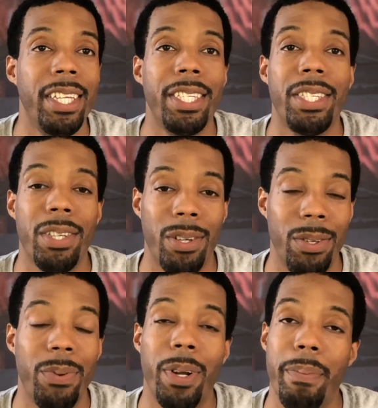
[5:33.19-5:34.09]
So you
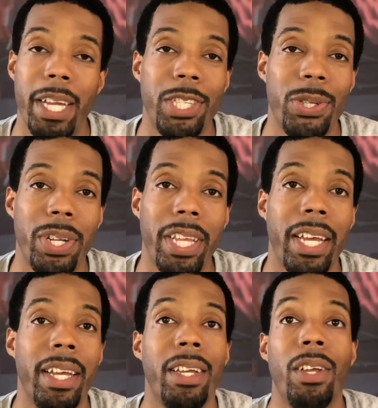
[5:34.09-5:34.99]
want to make sure
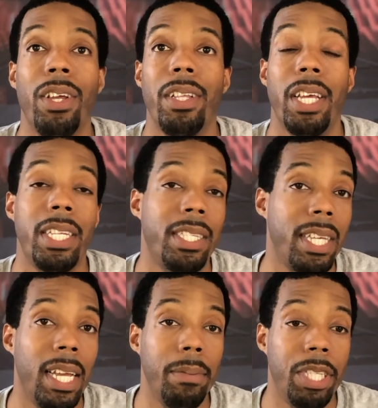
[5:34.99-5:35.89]
that the
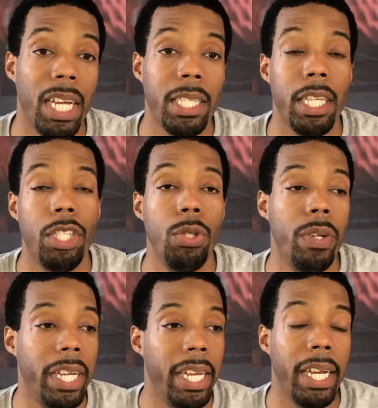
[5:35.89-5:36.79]
same shots that you
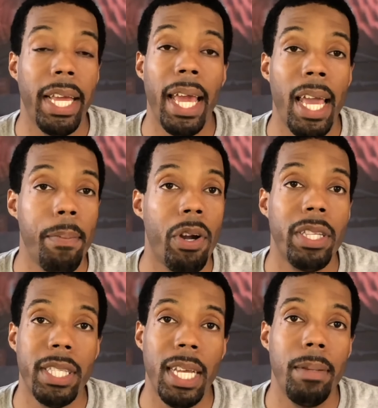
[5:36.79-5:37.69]
get in the game are the
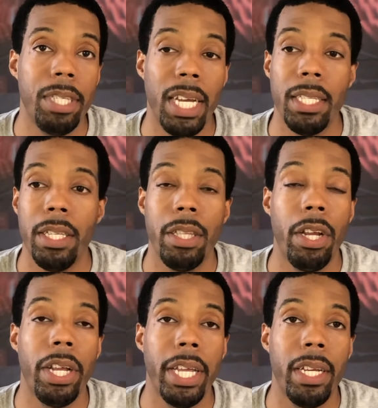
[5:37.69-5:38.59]
same shots that they're
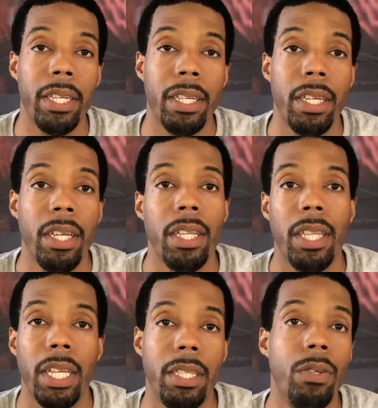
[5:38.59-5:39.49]
getting.
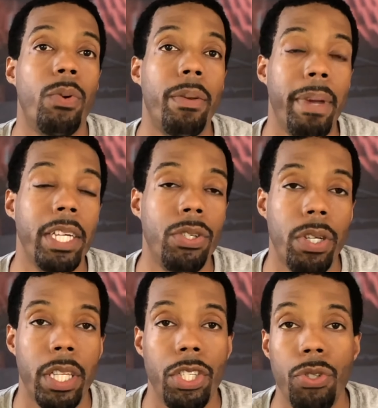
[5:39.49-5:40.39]
That you want to make sure
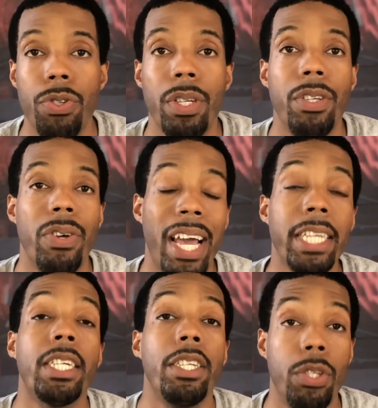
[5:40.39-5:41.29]
that you
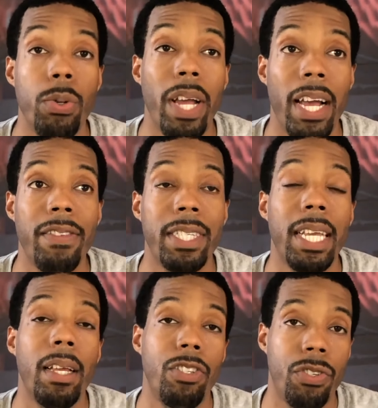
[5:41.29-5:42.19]
actually do have the
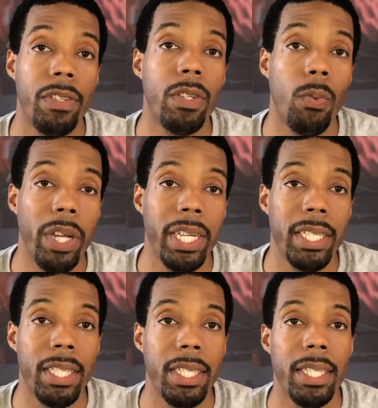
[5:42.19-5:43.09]
same strengths and
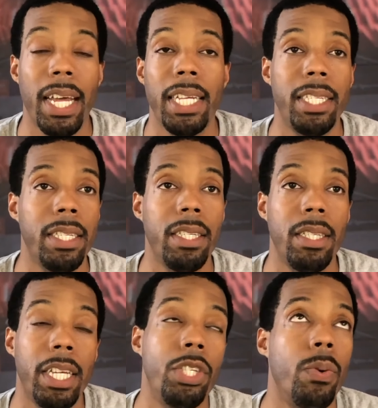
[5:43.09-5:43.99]
weaknesses, not just
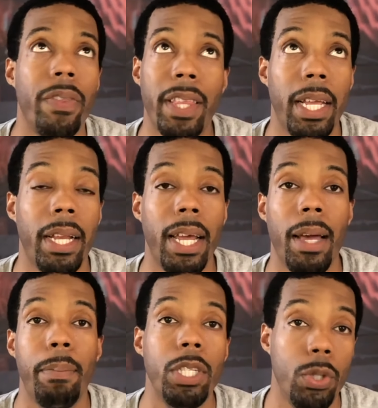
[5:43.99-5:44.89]
that you were thinking
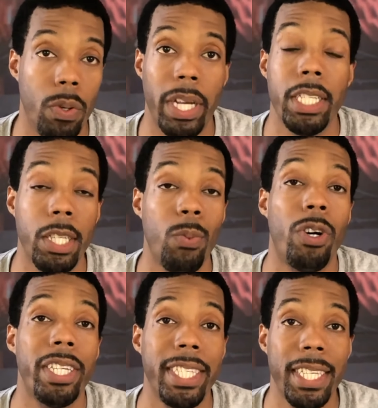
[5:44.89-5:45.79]
that, but you actually want
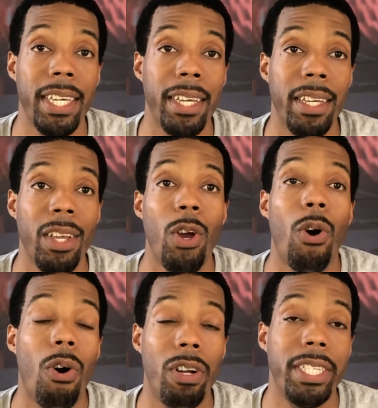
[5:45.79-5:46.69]
to see it
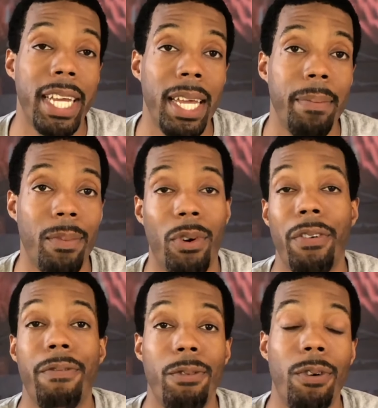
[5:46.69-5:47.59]
on tape, on a
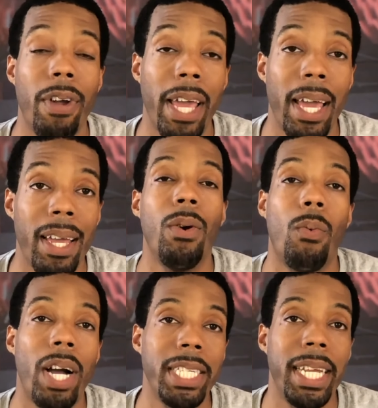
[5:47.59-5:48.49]
full game.
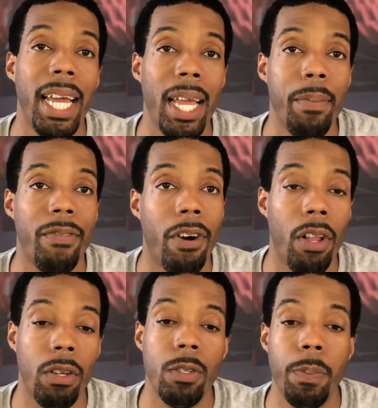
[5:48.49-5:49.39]
Watch a game of all
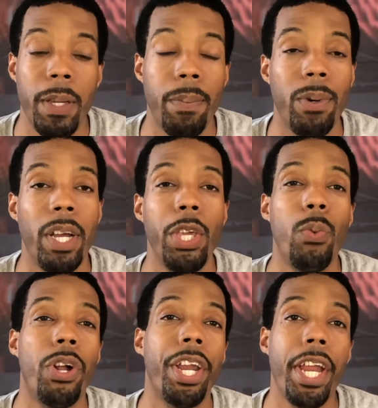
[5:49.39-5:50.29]
those people, and you
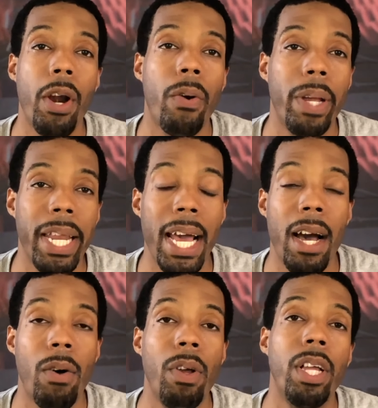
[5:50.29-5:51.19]
want to narrow it
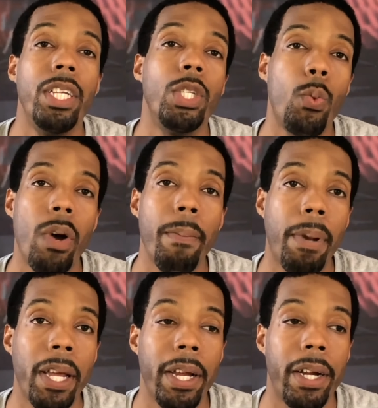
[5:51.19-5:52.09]
down to one
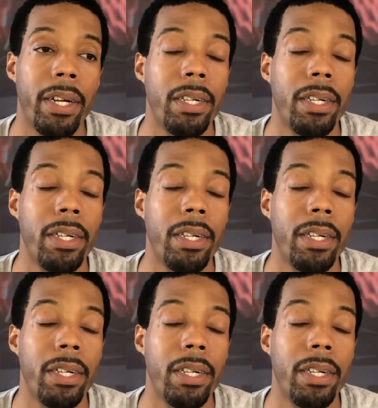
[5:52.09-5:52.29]
player.